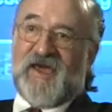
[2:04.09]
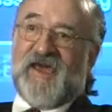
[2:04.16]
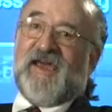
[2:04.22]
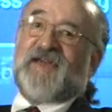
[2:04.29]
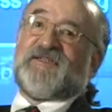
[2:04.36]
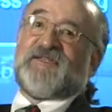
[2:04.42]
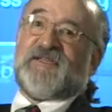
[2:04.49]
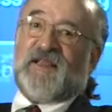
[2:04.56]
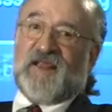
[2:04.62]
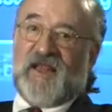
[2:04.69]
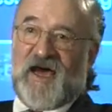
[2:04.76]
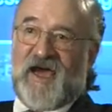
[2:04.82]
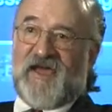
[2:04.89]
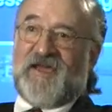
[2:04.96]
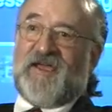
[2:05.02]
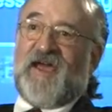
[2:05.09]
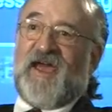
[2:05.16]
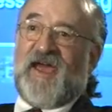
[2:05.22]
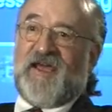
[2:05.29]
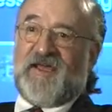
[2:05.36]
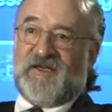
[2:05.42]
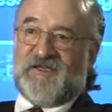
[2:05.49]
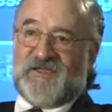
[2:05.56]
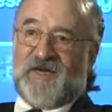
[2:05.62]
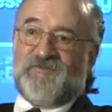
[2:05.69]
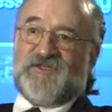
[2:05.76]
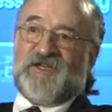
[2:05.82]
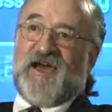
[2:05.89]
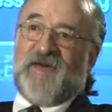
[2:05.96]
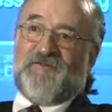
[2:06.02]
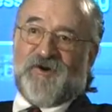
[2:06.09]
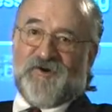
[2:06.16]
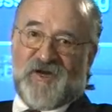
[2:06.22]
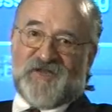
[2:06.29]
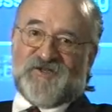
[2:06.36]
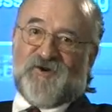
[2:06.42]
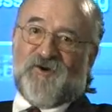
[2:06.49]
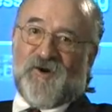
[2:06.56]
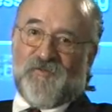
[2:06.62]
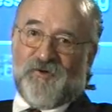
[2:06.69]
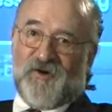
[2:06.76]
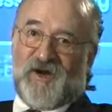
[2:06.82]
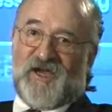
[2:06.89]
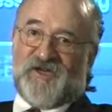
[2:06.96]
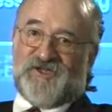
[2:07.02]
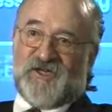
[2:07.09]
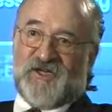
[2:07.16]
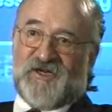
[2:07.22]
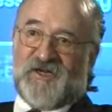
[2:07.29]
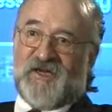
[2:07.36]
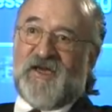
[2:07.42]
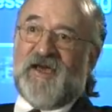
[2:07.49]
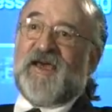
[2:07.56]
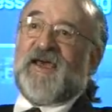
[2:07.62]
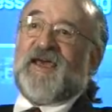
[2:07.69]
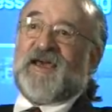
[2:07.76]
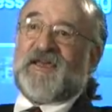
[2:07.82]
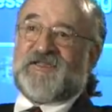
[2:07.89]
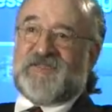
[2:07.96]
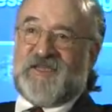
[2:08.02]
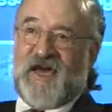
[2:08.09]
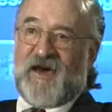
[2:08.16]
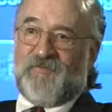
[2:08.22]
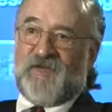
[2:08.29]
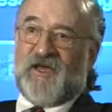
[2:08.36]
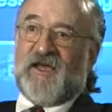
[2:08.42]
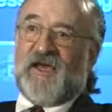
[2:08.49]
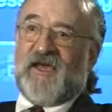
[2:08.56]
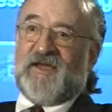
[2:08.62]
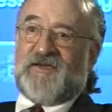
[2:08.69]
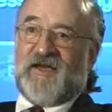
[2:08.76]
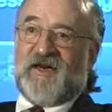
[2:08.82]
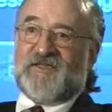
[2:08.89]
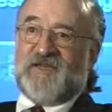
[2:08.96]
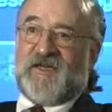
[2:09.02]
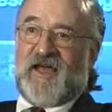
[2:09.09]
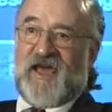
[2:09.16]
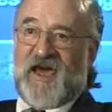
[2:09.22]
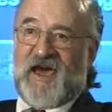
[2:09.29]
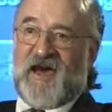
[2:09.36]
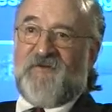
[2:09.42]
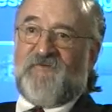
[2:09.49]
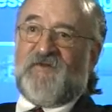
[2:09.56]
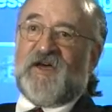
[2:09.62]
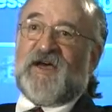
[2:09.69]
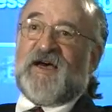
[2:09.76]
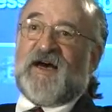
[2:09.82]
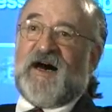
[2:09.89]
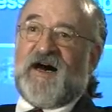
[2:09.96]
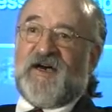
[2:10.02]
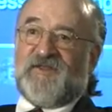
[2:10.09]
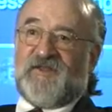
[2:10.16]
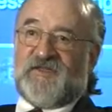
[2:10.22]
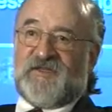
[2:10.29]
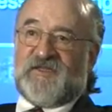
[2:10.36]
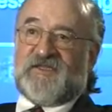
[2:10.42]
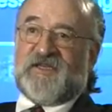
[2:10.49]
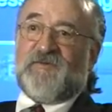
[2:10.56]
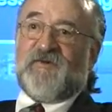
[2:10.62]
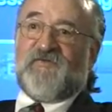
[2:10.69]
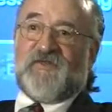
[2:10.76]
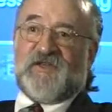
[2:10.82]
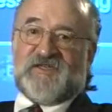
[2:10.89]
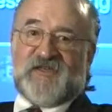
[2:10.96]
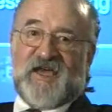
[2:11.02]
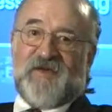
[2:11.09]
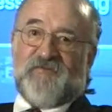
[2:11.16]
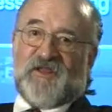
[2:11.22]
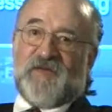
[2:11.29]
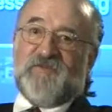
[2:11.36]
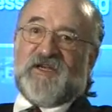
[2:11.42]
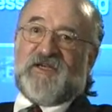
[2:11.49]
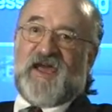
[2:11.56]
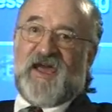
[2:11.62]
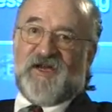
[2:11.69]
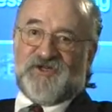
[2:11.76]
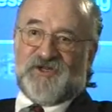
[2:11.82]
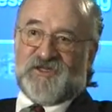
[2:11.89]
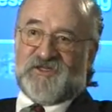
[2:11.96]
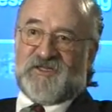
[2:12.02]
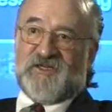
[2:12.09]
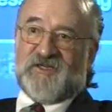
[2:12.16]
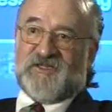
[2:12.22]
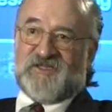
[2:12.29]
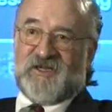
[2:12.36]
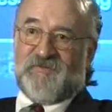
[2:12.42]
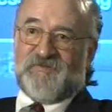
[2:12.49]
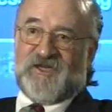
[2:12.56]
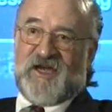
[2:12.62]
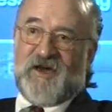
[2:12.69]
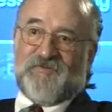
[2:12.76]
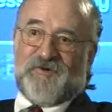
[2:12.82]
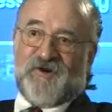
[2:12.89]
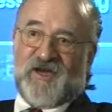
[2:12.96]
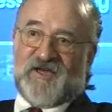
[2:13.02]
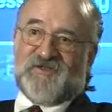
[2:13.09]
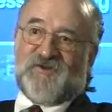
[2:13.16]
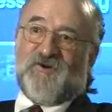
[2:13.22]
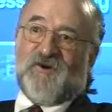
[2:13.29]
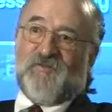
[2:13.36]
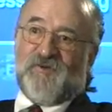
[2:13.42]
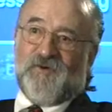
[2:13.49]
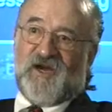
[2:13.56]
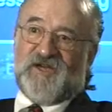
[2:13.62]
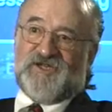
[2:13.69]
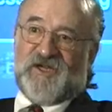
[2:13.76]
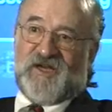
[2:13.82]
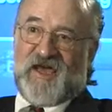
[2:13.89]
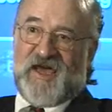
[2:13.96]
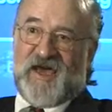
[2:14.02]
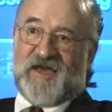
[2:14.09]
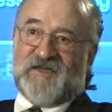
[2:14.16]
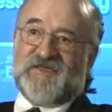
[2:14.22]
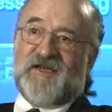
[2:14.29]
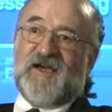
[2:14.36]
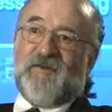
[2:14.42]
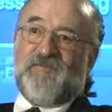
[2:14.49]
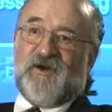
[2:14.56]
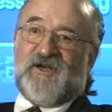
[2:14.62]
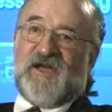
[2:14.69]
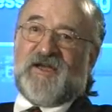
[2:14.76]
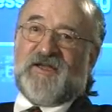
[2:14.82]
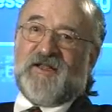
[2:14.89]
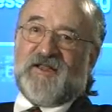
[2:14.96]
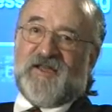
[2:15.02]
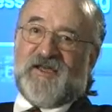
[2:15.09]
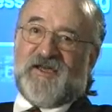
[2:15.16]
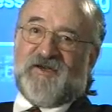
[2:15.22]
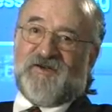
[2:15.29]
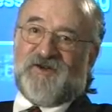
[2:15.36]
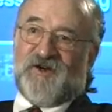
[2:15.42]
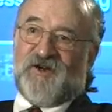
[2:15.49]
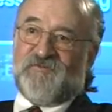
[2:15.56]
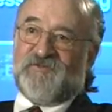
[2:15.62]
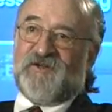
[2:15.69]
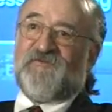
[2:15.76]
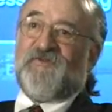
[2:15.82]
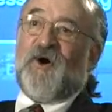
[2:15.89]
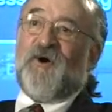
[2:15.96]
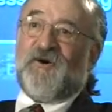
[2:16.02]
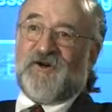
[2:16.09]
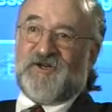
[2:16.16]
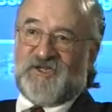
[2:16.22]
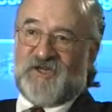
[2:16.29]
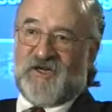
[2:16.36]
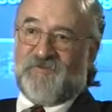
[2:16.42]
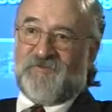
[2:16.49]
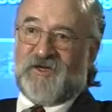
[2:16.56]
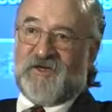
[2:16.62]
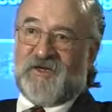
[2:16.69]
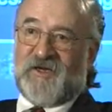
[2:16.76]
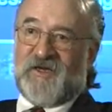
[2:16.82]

It's like a Subchapter S corporation, except it doesn't have some of the same limitations that a Subchapter S corporation has, particularly in terms of ownership.